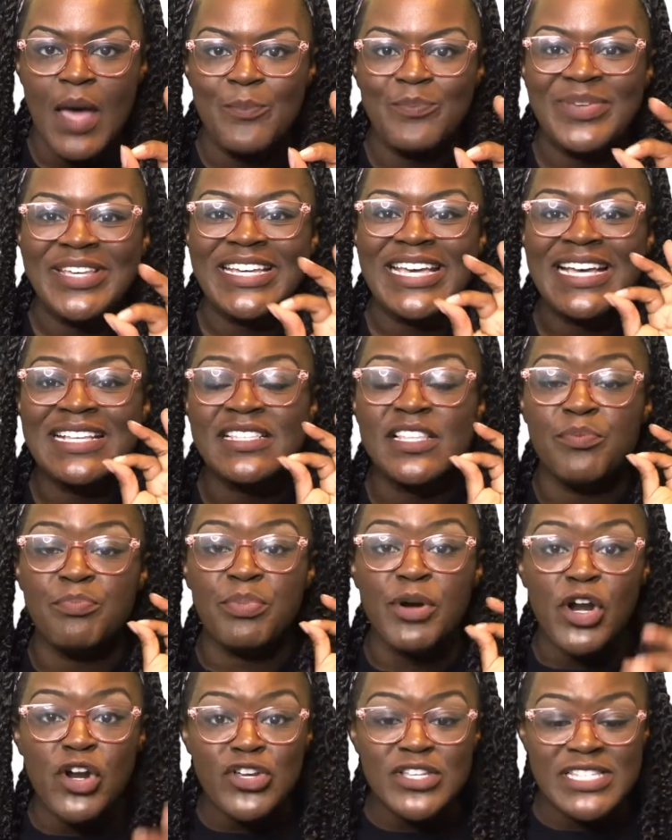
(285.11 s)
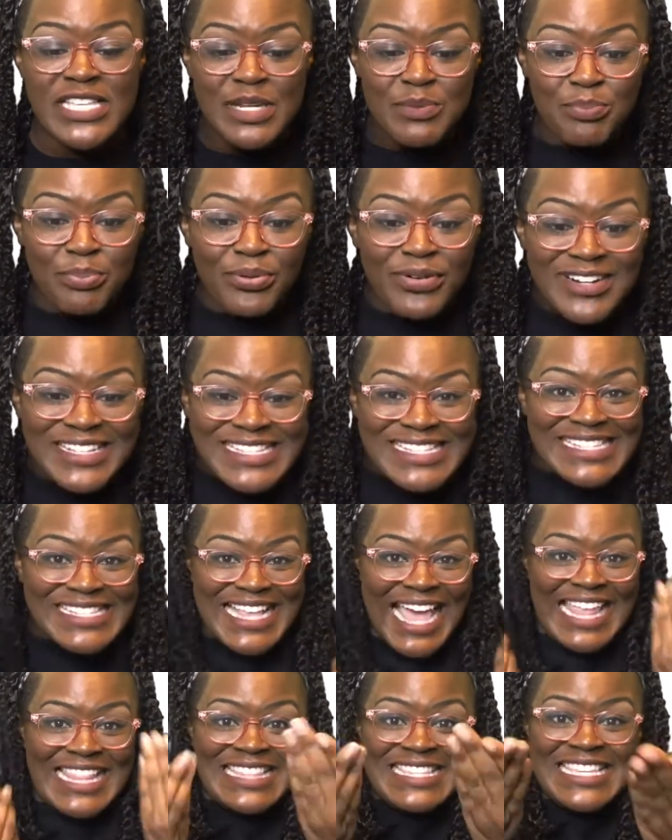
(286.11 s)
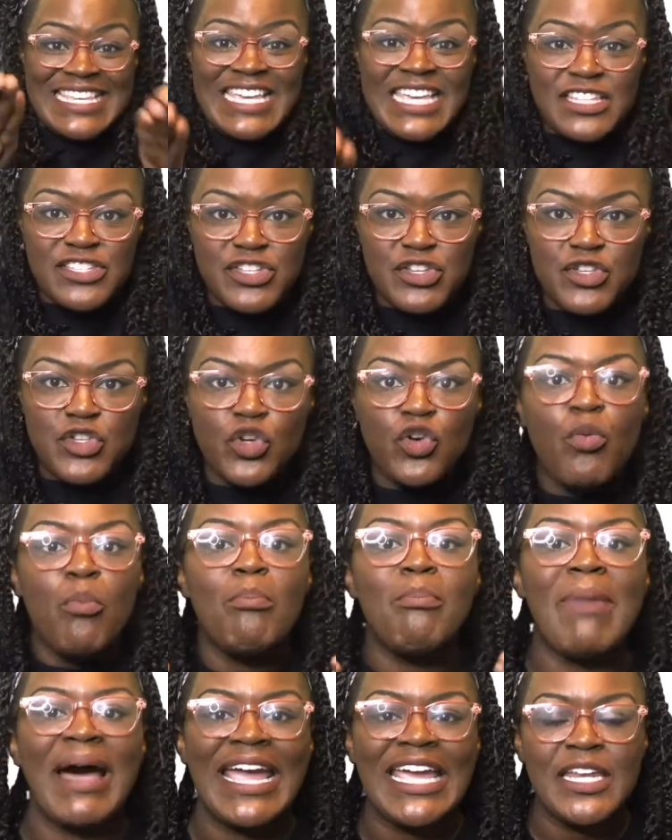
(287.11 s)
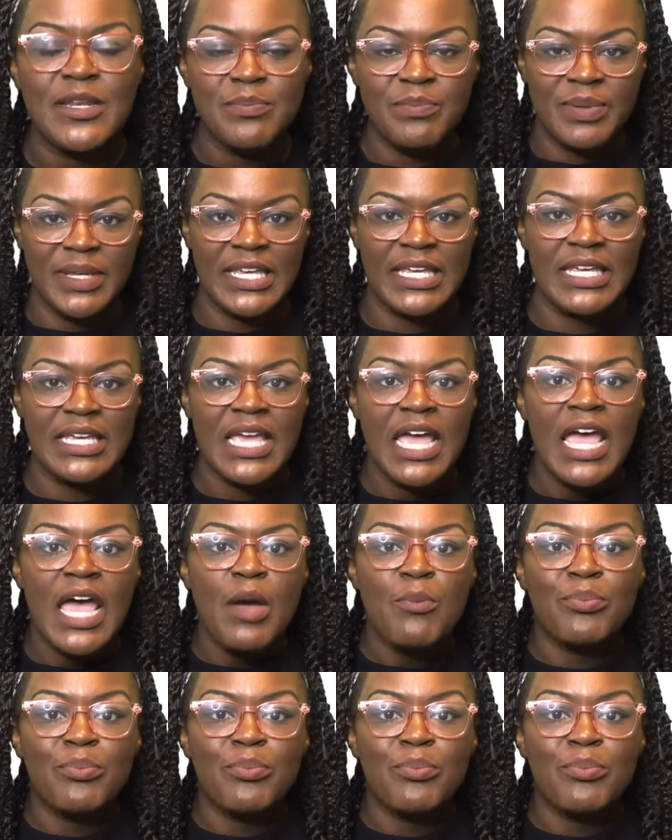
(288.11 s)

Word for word: because the person presenting it to you might be